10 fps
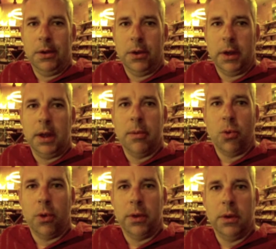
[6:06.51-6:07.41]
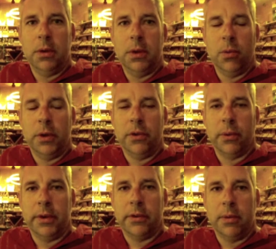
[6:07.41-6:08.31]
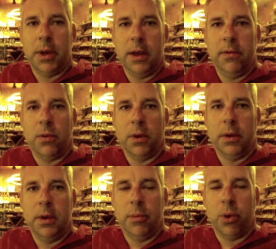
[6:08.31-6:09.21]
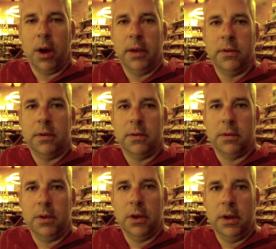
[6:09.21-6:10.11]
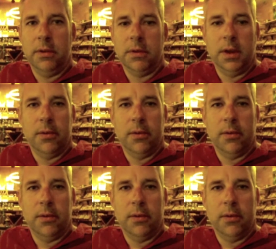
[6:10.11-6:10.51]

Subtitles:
you're going to get more than what you originally paid for in prizes and goodies and